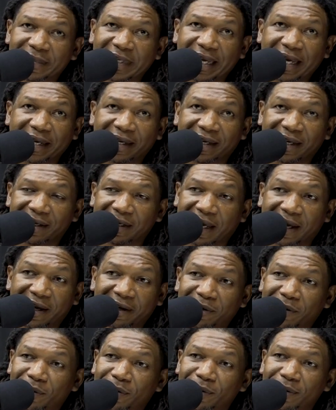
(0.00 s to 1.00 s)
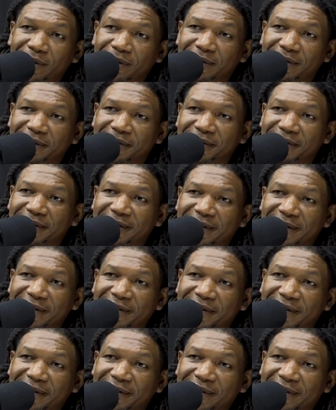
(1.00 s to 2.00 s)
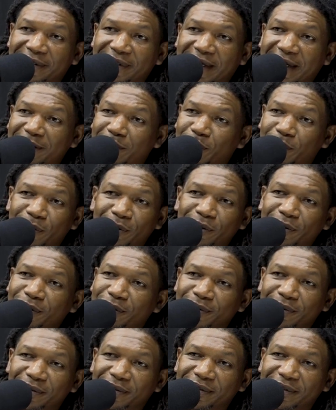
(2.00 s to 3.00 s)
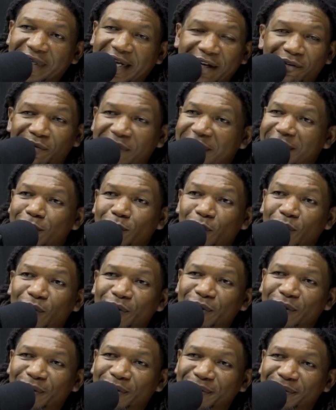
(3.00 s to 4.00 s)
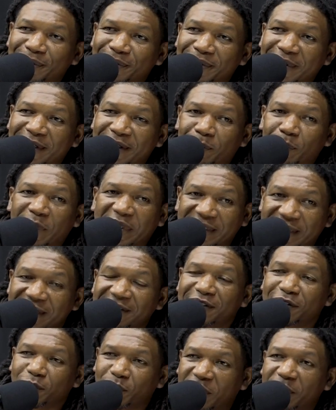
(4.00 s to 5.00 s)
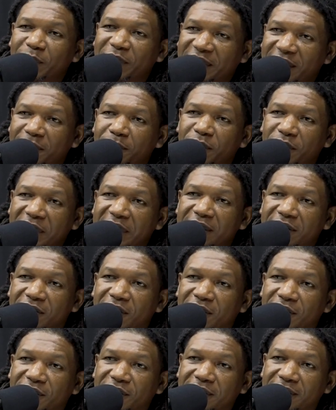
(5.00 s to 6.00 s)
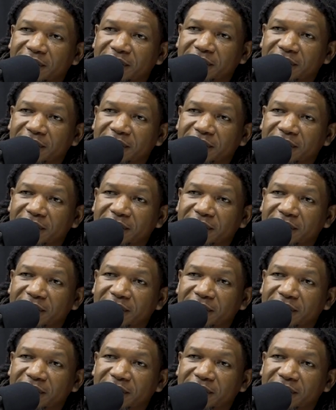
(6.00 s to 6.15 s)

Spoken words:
I don't know. I don't know. I really don't know. But this is why we need more discussion.